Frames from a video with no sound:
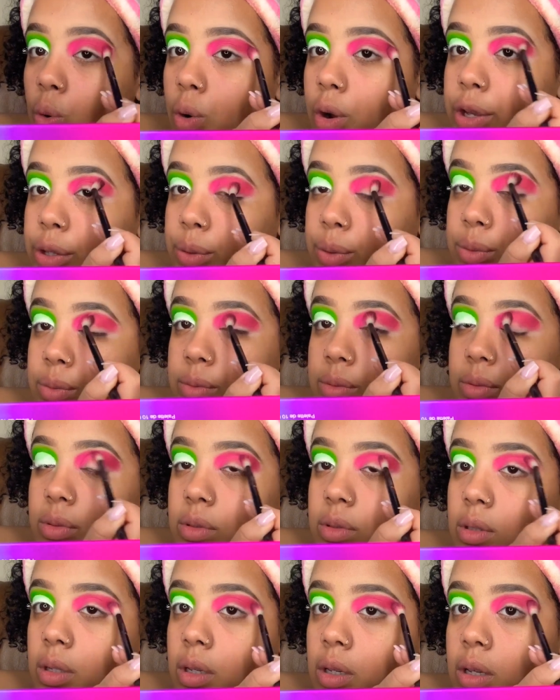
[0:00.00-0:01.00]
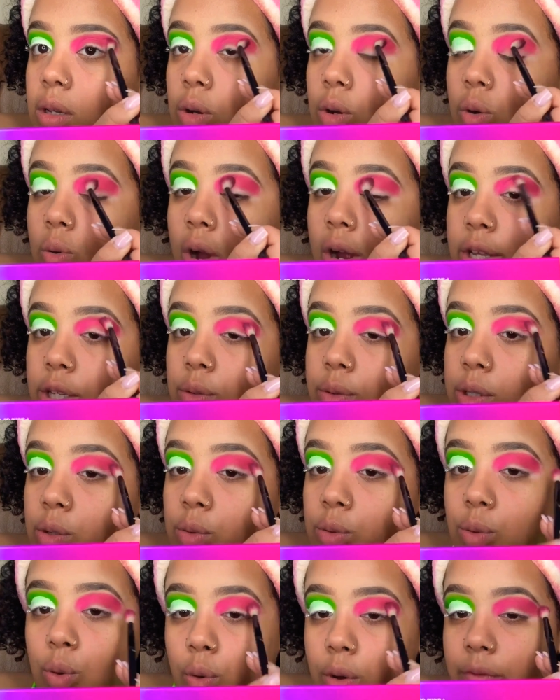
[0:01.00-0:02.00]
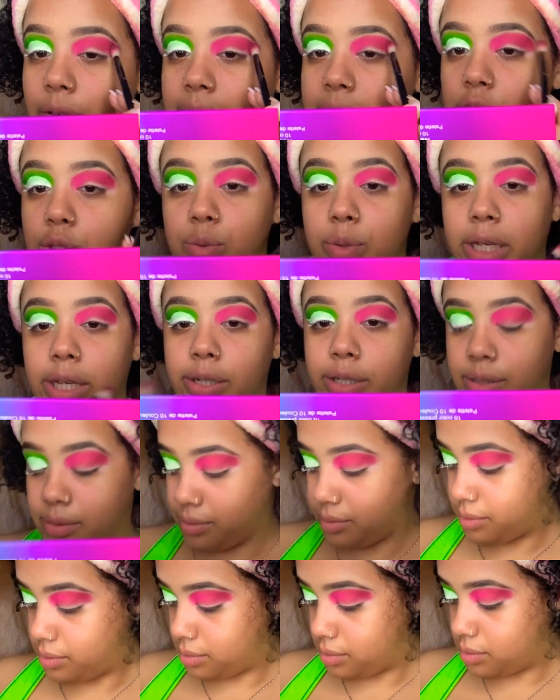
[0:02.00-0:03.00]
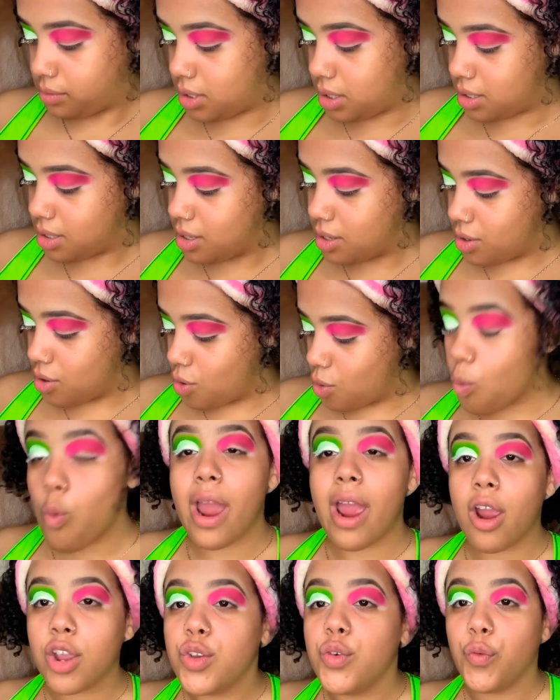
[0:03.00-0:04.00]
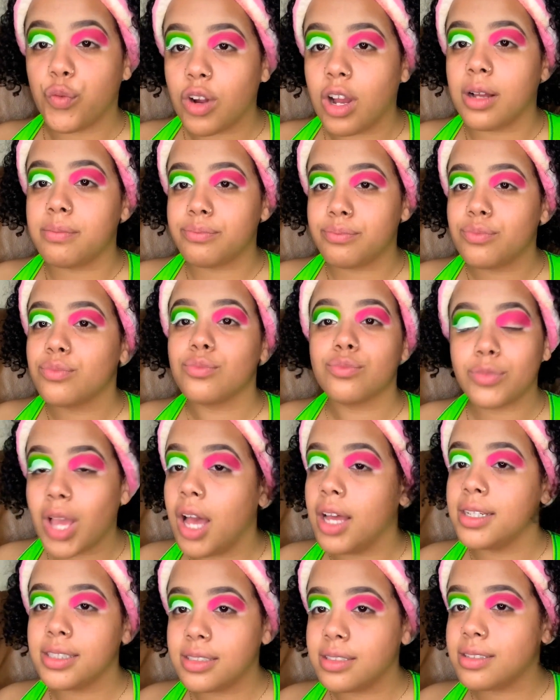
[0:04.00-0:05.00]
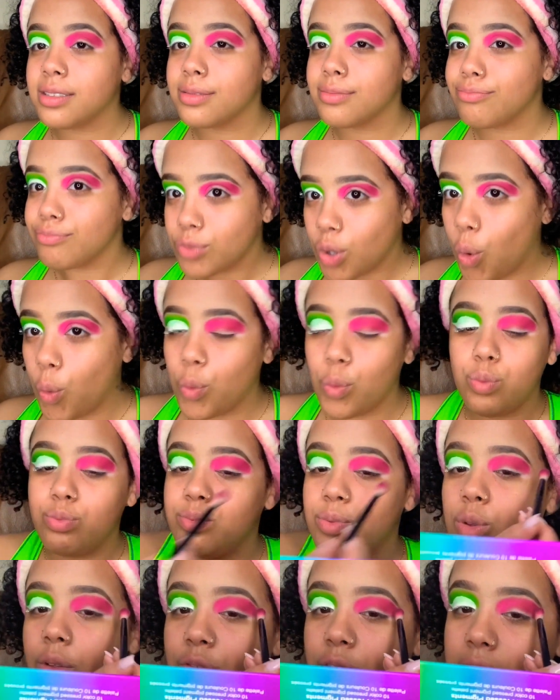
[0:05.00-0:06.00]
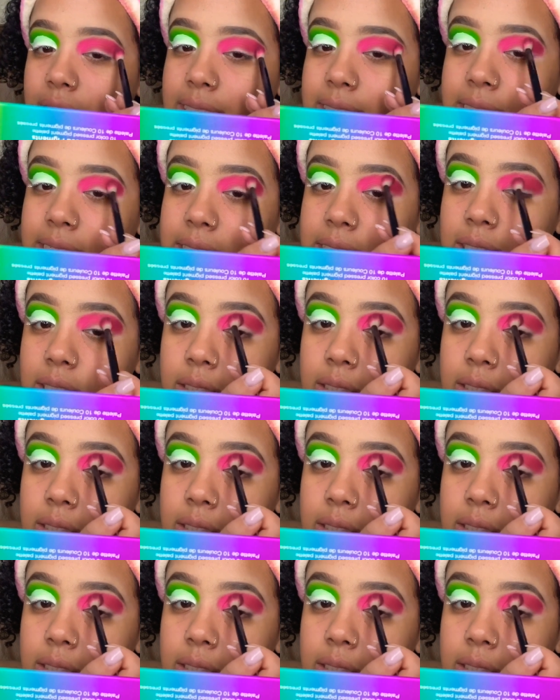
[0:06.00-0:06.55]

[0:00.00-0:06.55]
are you? Who are you and who invited you here? Where are you from? Cause who the fuck is this,